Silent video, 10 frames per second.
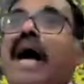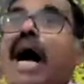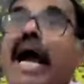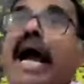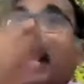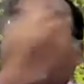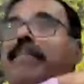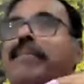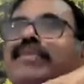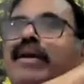I
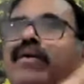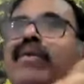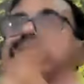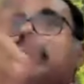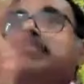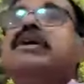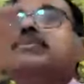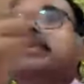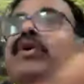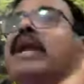am, where subject
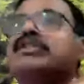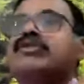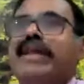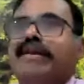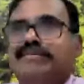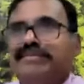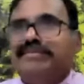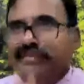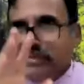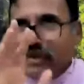object duality is not there.
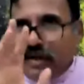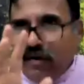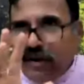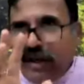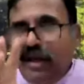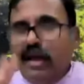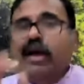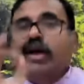Okay,